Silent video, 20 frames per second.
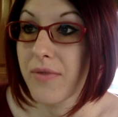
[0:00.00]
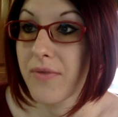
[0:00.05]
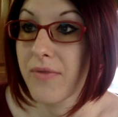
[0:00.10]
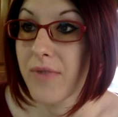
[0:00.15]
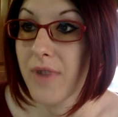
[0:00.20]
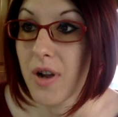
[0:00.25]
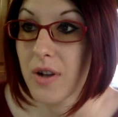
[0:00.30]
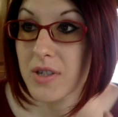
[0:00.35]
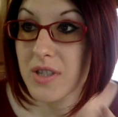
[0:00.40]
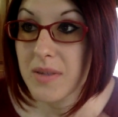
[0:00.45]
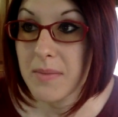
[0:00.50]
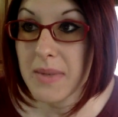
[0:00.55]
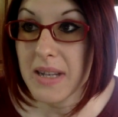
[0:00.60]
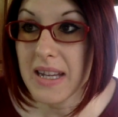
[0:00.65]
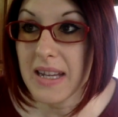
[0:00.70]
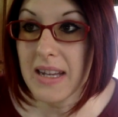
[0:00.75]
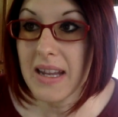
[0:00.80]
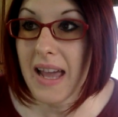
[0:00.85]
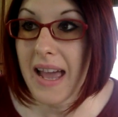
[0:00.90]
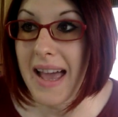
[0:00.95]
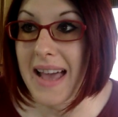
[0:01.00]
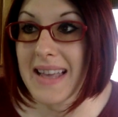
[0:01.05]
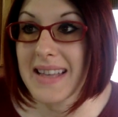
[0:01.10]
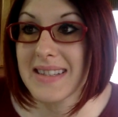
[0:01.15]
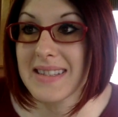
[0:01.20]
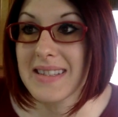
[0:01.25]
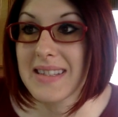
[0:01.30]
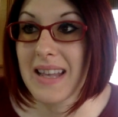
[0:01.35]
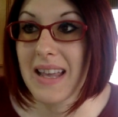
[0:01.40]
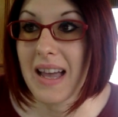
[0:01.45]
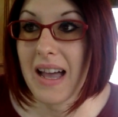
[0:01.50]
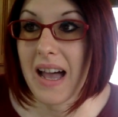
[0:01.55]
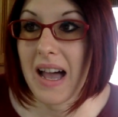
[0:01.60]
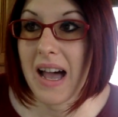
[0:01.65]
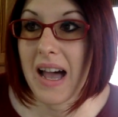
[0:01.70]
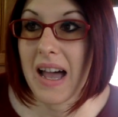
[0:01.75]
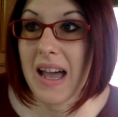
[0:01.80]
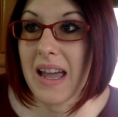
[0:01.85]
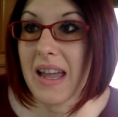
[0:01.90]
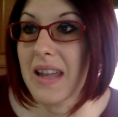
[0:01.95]
for, to me as
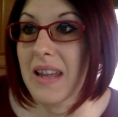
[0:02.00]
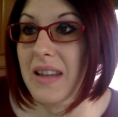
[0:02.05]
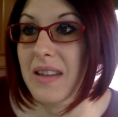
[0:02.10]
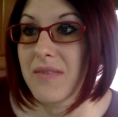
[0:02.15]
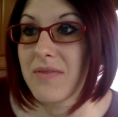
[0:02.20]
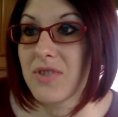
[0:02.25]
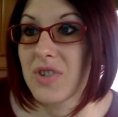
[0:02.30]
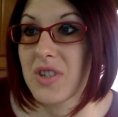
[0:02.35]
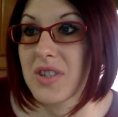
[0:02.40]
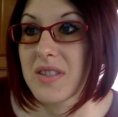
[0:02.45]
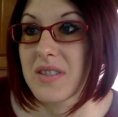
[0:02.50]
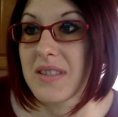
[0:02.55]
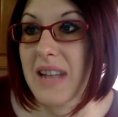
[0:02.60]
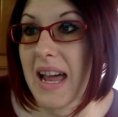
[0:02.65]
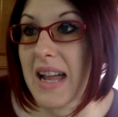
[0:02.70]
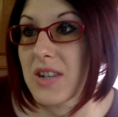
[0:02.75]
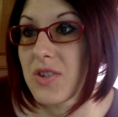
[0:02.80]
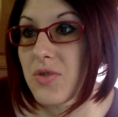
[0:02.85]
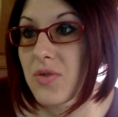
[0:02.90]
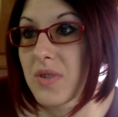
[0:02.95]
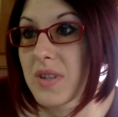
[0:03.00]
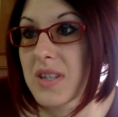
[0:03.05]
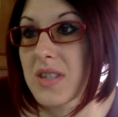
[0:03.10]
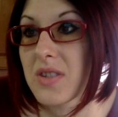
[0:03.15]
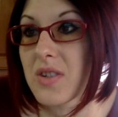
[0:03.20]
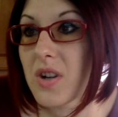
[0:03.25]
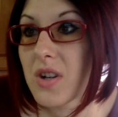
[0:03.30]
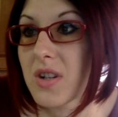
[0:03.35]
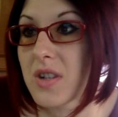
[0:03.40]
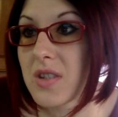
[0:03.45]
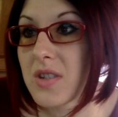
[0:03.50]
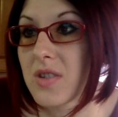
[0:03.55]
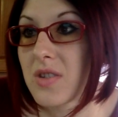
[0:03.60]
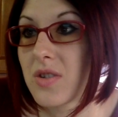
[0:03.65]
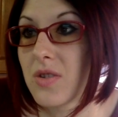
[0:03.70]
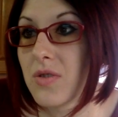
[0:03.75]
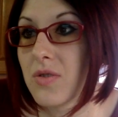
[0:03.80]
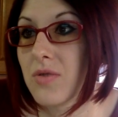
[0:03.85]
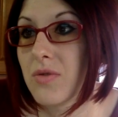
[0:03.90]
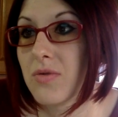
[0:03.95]
I just naturally started
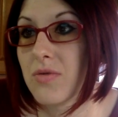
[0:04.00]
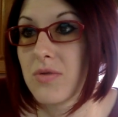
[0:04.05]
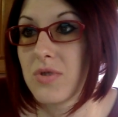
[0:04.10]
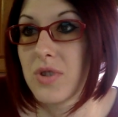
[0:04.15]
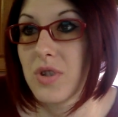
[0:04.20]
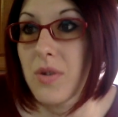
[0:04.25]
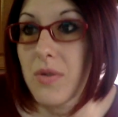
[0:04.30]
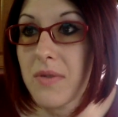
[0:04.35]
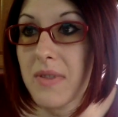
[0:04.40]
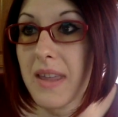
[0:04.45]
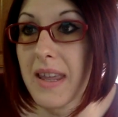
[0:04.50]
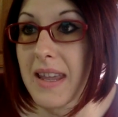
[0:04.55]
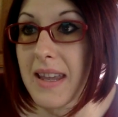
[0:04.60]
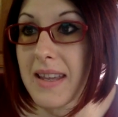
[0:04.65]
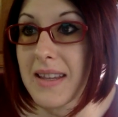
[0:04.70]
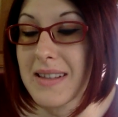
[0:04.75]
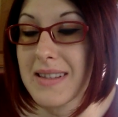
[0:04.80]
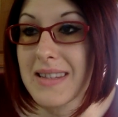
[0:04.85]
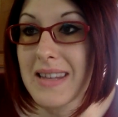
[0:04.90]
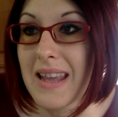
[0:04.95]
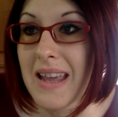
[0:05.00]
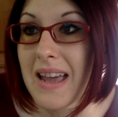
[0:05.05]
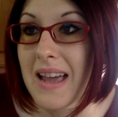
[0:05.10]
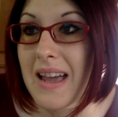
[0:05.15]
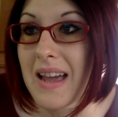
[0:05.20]
to do things